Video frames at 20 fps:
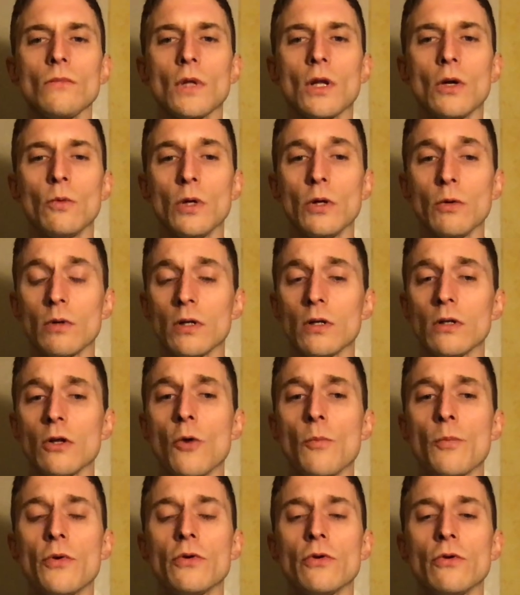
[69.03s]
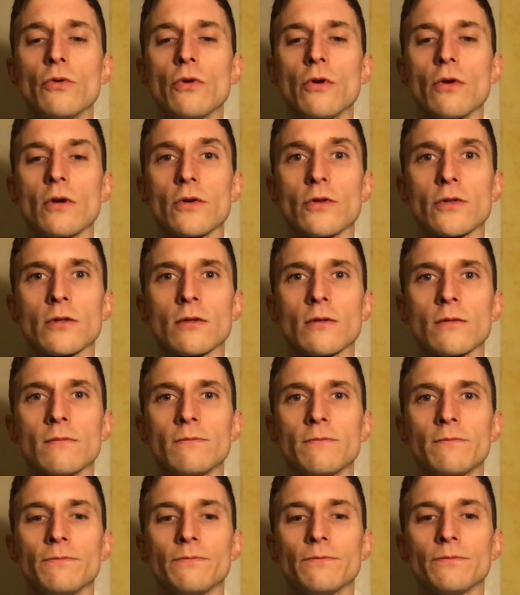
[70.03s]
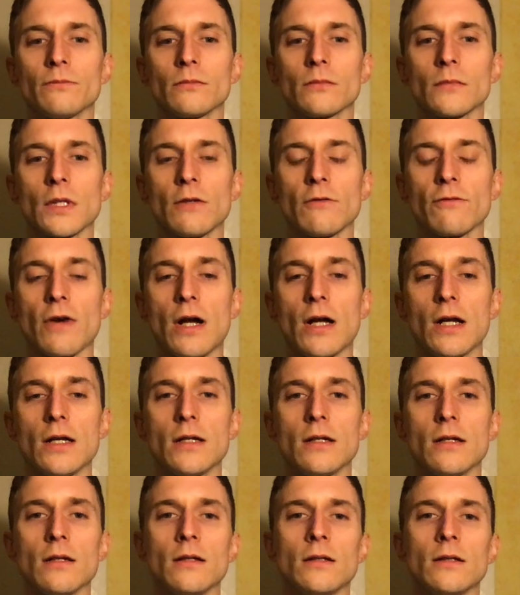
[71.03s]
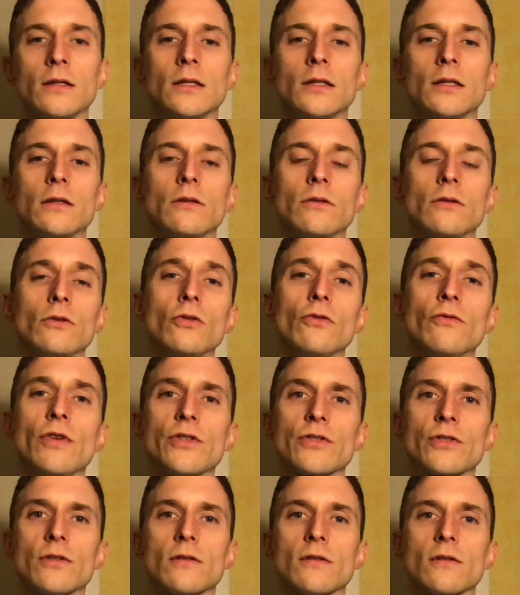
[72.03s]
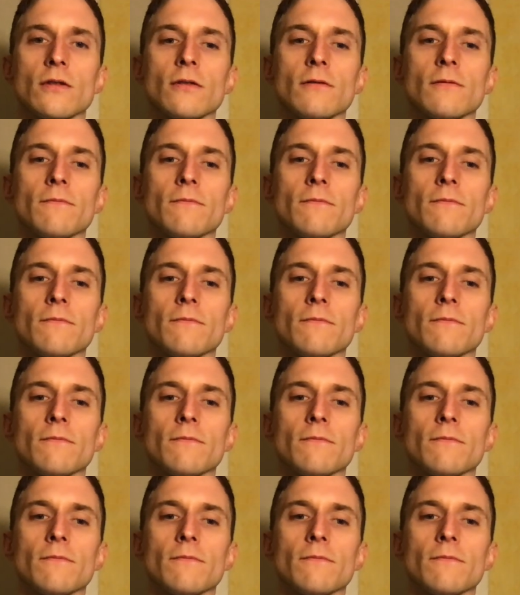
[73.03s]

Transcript: we will open new doors and find new visions.